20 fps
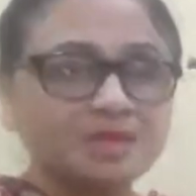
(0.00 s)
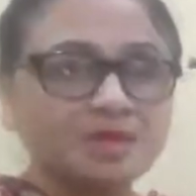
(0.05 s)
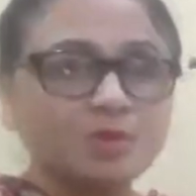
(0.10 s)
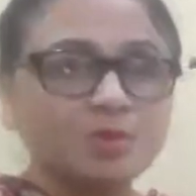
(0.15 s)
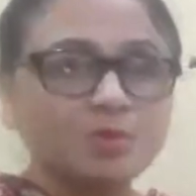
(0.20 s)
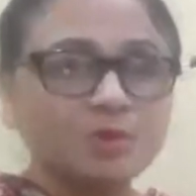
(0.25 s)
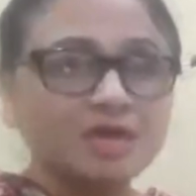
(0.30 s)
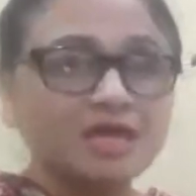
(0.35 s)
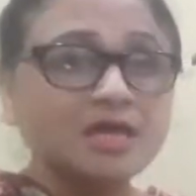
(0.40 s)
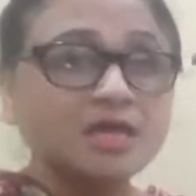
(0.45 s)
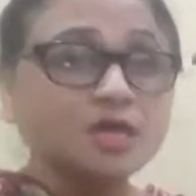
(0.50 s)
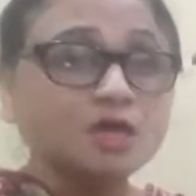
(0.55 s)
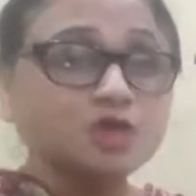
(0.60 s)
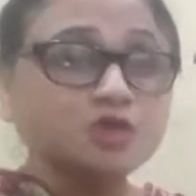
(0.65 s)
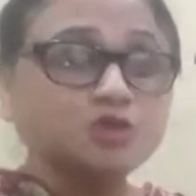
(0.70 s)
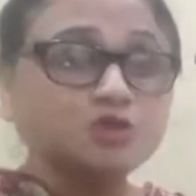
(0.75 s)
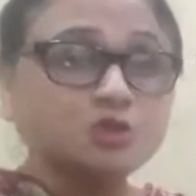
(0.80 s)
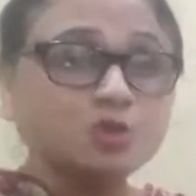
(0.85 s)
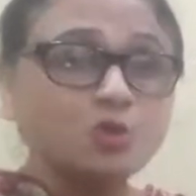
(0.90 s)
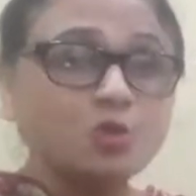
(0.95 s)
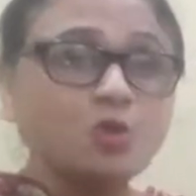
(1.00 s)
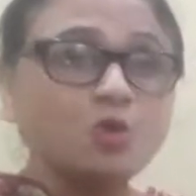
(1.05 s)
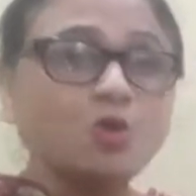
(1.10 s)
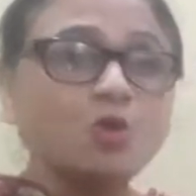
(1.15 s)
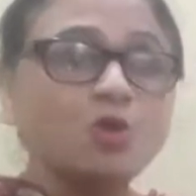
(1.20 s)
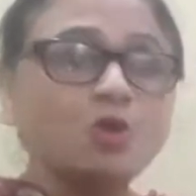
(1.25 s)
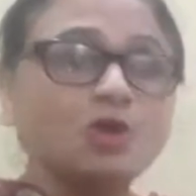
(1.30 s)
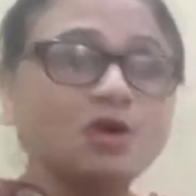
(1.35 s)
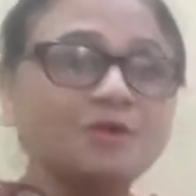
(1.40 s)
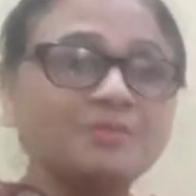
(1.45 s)
Okay,
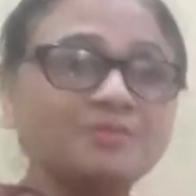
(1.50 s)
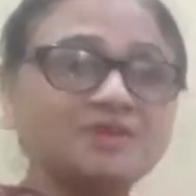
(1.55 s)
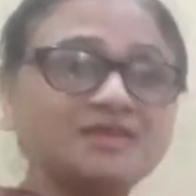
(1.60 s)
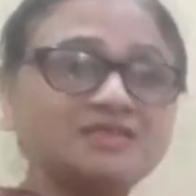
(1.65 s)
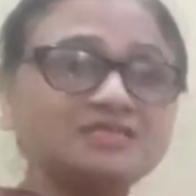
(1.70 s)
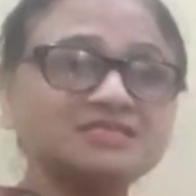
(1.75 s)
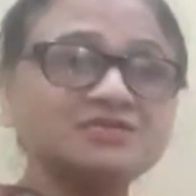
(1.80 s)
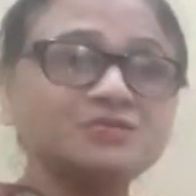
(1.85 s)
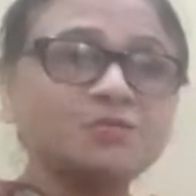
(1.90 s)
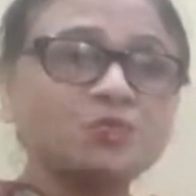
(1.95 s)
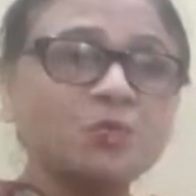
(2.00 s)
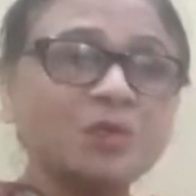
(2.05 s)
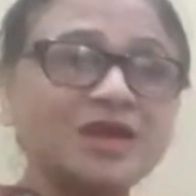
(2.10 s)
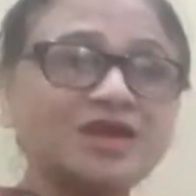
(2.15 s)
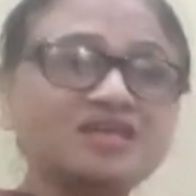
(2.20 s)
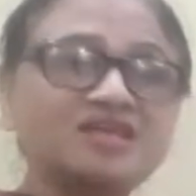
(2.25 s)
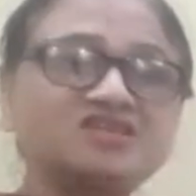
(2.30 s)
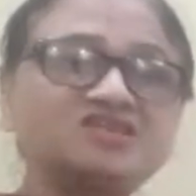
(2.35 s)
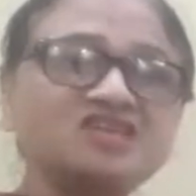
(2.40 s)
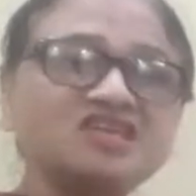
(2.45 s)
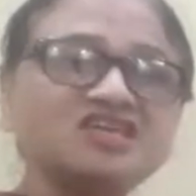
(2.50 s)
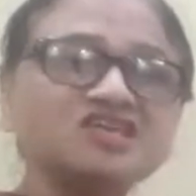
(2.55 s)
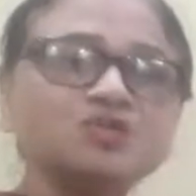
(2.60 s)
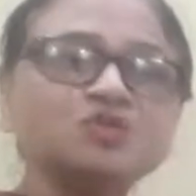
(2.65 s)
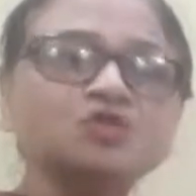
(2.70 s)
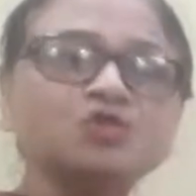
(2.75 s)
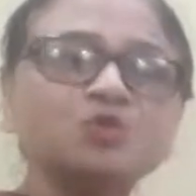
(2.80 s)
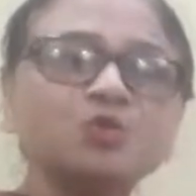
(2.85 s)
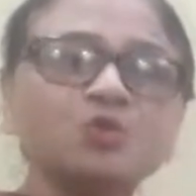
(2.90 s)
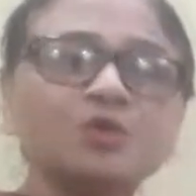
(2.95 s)
so means when these
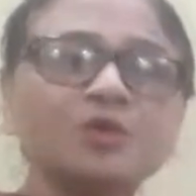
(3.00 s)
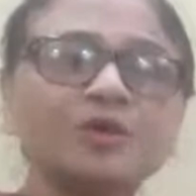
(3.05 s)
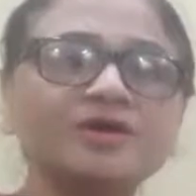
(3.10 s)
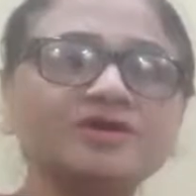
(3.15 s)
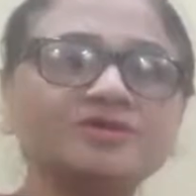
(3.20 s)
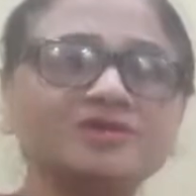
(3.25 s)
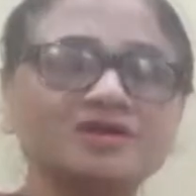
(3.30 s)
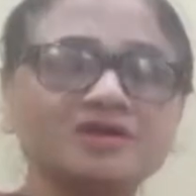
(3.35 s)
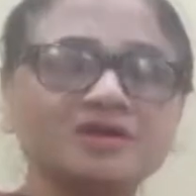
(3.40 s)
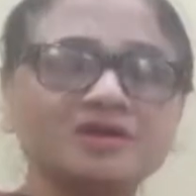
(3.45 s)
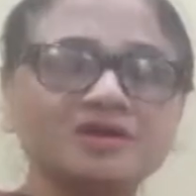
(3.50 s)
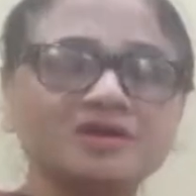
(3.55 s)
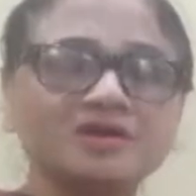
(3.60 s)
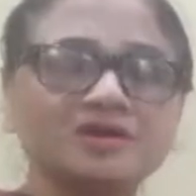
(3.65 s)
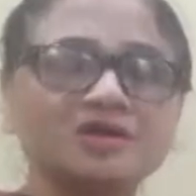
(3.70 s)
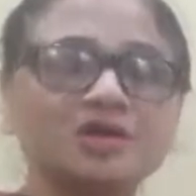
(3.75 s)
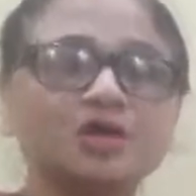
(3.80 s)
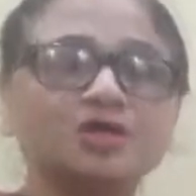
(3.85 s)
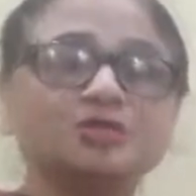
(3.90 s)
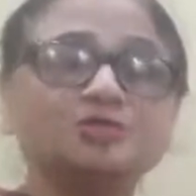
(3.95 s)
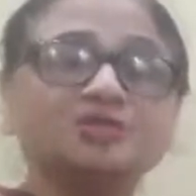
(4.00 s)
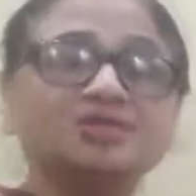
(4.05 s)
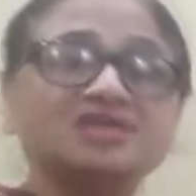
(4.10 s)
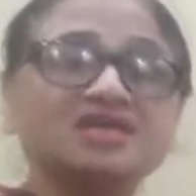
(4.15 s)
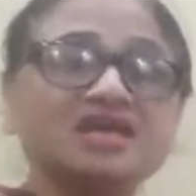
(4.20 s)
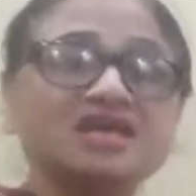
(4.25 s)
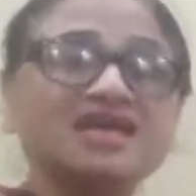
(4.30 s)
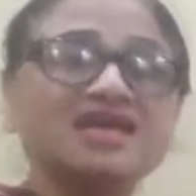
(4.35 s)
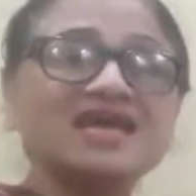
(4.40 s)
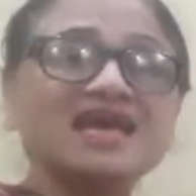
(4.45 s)
two were there, so
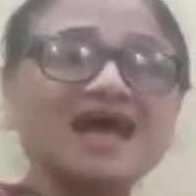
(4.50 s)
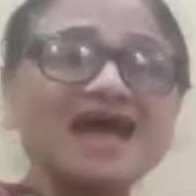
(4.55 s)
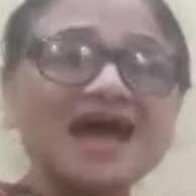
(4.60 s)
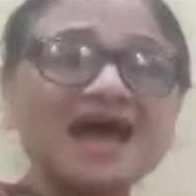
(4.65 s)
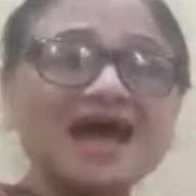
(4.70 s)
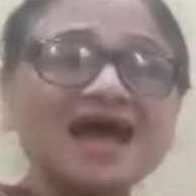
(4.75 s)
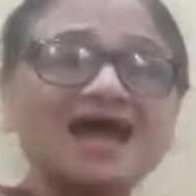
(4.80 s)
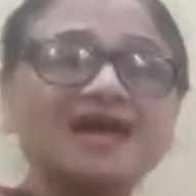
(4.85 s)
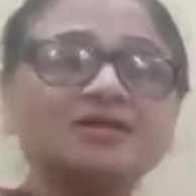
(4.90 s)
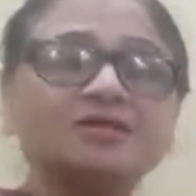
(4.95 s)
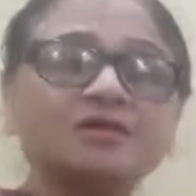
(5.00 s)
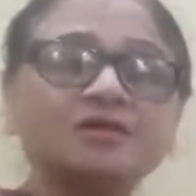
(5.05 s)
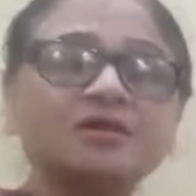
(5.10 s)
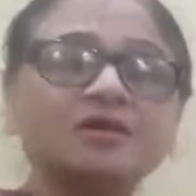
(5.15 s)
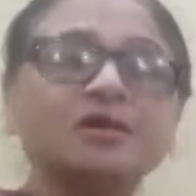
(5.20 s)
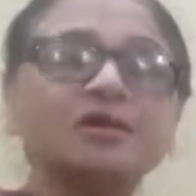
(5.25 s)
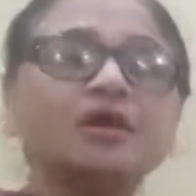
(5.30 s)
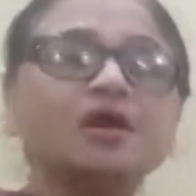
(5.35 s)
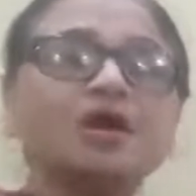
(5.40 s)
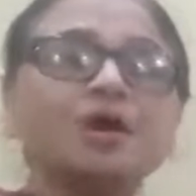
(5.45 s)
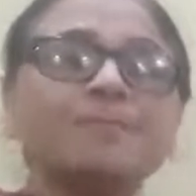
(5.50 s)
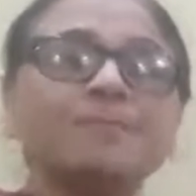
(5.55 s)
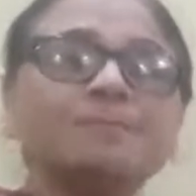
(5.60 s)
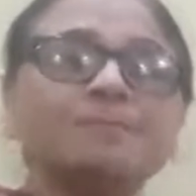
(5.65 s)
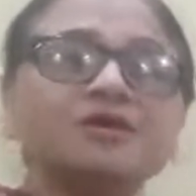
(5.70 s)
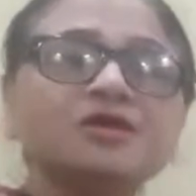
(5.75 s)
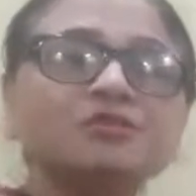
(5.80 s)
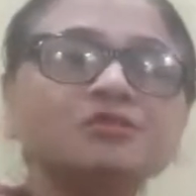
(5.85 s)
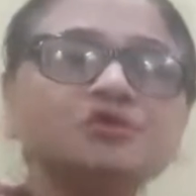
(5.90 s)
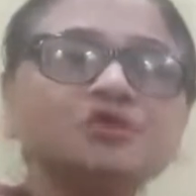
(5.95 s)
they had a
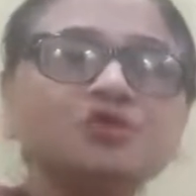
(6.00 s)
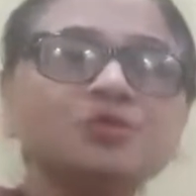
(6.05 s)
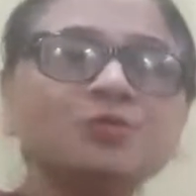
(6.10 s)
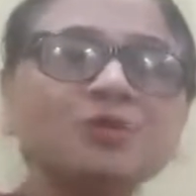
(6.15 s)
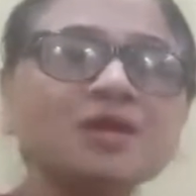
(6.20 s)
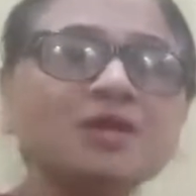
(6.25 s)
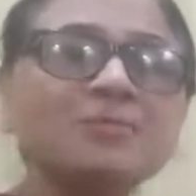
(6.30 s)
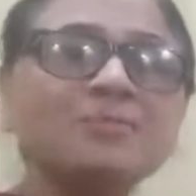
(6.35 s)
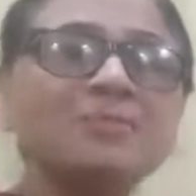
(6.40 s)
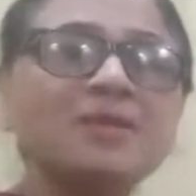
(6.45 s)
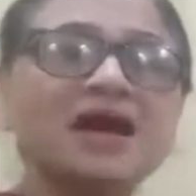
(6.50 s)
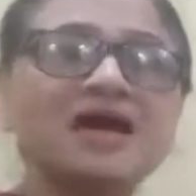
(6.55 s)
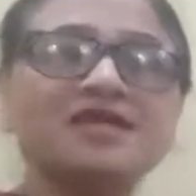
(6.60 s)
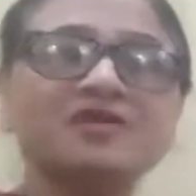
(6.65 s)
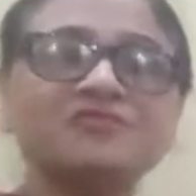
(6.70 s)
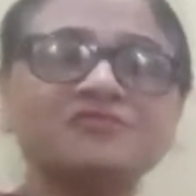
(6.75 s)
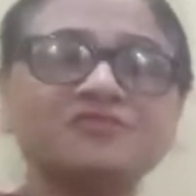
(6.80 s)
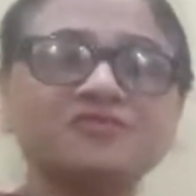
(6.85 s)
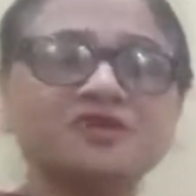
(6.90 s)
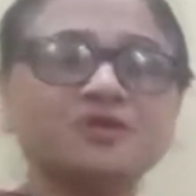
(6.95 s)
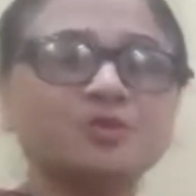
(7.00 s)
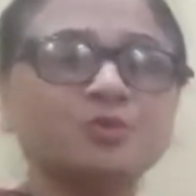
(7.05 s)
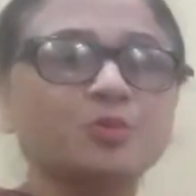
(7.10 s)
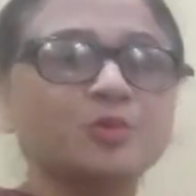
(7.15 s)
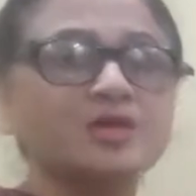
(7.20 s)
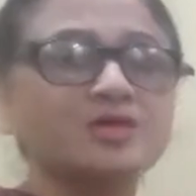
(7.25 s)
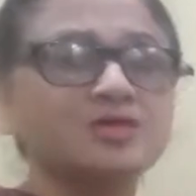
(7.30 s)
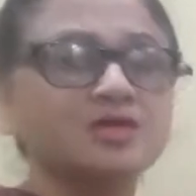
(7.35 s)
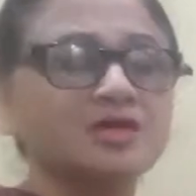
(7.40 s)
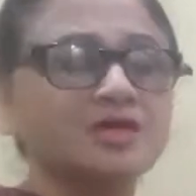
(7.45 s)
mutual benefit
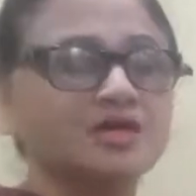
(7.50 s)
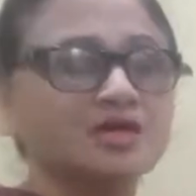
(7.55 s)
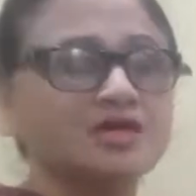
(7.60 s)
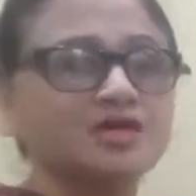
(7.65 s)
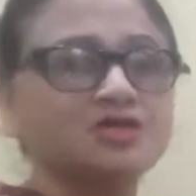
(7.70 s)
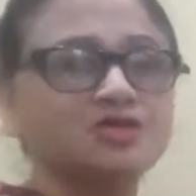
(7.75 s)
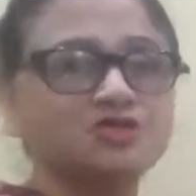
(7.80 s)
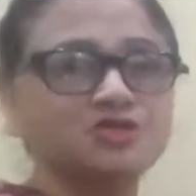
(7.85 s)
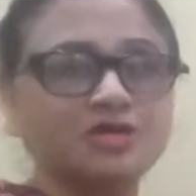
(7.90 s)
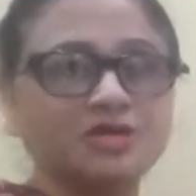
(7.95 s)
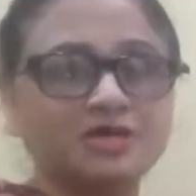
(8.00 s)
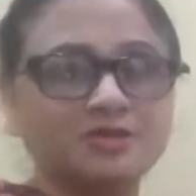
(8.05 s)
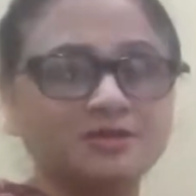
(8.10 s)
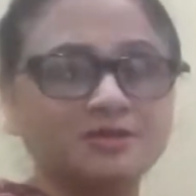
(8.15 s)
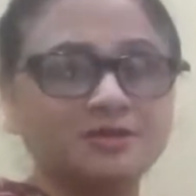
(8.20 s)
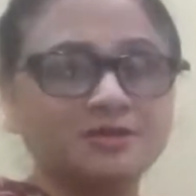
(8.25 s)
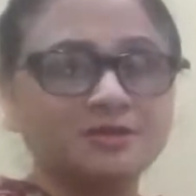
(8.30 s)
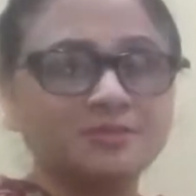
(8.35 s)
with each other.